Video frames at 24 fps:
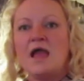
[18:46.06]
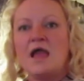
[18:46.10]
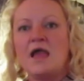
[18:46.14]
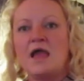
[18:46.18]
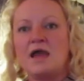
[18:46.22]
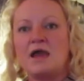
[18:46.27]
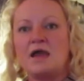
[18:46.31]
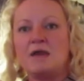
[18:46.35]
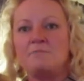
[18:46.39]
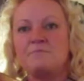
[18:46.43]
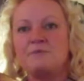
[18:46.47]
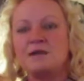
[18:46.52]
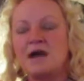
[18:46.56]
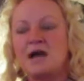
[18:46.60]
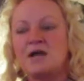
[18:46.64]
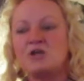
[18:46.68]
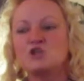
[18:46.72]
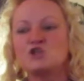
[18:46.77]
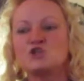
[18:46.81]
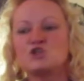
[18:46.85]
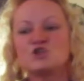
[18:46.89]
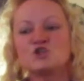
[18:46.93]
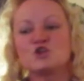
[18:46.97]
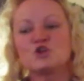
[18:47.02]
And I'm not
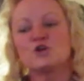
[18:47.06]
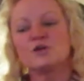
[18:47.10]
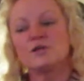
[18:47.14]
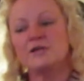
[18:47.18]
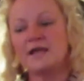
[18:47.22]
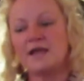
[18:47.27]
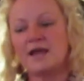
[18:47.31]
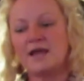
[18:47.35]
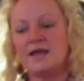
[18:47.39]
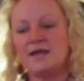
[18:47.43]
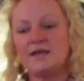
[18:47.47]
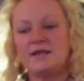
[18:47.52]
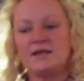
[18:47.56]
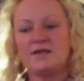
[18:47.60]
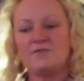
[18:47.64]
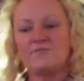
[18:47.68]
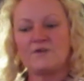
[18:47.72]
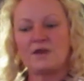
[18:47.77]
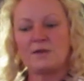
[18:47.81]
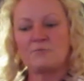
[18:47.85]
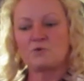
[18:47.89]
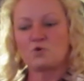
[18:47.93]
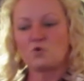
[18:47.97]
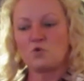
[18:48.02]
sure yet
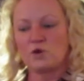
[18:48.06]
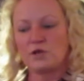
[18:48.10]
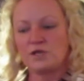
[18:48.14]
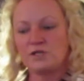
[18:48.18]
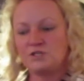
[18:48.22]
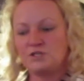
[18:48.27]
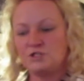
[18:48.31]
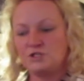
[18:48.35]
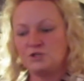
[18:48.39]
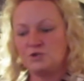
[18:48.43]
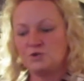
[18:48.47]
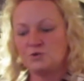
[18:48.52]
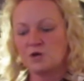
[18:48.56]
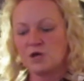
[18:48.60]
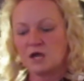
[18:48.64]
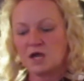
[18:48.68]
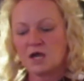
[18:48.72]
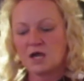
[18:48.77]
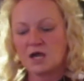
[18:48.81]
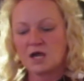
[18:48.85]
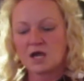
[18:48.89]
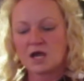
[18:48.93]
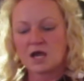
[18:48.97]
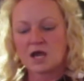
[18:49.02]
if I'm going to
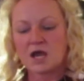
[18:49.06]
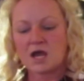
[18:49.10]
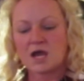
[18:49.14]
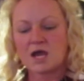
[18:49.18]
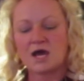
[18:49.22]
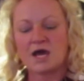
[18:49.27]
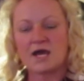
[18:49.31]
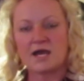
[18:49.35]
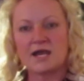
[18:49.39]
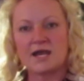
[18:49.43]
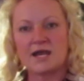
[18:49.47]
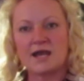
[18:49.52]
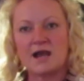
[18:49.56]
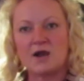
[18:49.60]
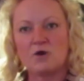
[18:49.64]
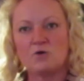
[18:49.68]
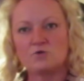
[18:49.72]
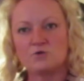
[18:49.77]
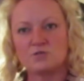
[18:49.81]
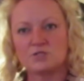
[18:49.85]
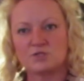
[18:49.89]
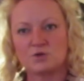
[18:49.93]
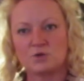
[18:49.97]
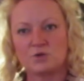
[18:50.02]
cut it
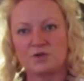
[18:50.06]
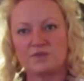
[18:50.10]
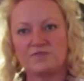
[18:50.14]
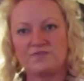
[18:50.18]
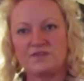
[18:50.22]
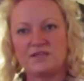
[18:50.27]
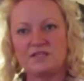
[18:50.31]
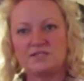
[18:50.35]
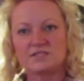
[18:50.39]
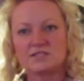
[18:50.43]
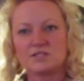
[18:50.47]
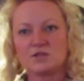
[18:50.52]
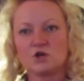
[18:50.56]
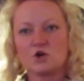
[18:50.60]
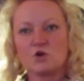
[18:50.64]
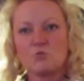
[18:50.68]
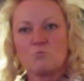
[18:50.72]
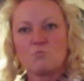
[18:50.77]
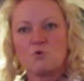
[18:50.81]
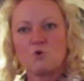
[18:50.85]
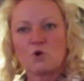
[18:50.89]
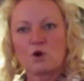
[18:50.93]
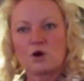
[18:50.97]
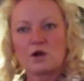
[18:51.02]
out so that these look
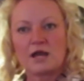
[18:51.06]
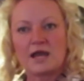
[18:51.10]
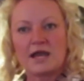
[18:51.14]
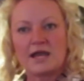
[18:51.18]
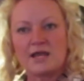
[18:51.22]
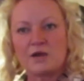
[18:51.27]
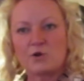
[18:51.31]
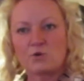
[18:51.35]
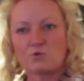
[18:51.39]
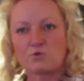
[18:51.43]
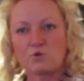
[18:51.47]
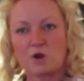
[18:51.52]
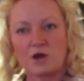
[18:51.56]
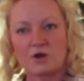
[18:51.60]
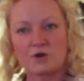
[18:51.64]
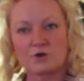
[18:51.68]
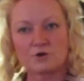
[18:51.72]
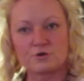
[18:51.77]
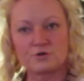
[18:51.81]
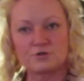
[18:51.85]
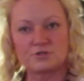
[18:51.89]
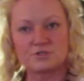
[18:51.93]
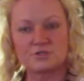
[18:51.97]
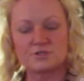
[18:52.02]
more like
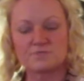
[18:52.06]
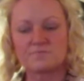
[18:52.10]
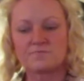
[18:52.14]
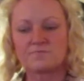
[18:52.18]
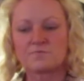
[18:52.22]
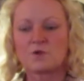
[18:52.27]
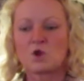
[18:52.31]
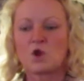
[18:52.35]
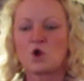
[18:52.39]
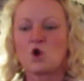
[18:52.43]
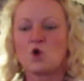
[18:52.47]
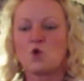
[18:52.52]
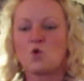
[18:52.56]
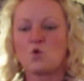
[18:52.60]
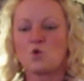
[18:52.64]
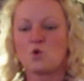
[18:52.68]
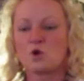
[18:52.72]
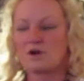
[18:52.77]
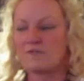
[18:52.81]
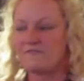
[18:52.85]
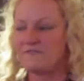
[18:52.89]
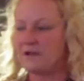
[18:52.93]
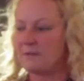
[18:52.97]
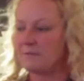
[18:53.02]
runners
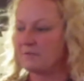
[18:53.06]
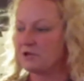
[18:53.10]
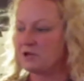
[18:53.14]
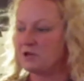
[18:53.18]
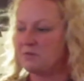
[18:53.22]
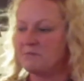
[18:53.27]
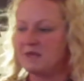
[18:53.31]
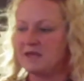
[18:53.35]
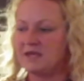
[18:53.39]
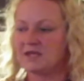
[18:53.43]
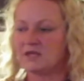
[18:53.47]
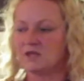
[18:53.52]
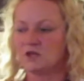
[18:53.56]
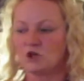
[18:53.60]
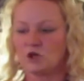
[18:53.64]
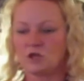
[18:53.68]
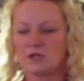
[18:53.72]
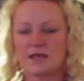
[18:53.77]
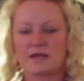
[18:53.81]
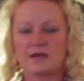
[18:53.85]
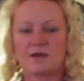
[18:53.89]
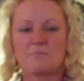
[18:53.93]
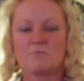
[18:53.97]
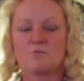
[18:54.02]
or if I'm going to make it look
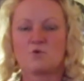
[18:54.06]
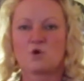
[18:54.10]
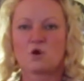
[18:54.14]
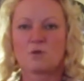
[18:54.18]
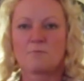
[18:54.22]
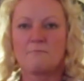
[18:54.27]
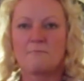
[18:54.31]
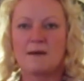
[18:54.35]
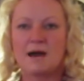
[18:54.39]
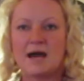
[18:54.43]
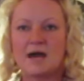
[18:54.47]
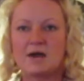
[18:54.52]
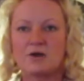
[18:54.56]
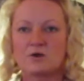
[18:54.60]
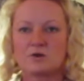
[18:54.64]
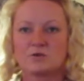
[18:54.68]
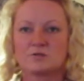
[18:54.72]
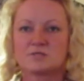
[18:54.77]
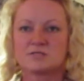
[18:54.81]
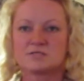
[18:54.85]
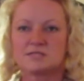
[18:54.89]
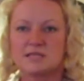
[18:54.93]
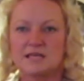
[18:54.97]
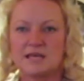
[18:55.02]
like a more
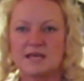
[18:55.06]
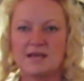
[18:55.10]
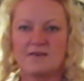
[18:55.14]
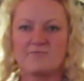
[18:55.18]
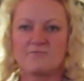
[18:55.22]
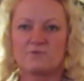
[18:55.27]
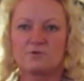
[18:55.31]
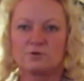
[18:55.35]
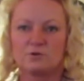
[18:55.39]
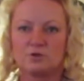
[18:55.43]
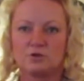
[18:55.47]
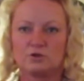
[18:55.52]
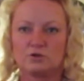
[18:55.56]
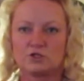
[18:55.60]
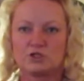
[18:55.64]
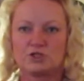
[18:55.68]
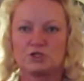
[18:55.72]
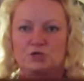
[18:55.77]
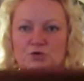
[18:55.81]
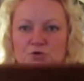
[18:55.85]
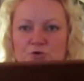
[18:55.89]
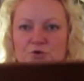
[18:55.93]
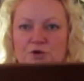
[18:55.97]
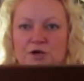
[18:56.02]
modern sleigh for little
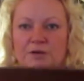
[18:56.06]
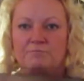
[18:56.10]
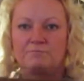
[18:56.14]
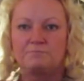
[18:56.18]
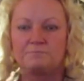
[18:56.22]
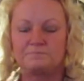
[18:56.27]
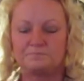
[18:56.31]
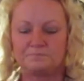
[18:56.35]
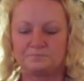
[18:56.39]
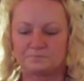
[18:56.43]
children.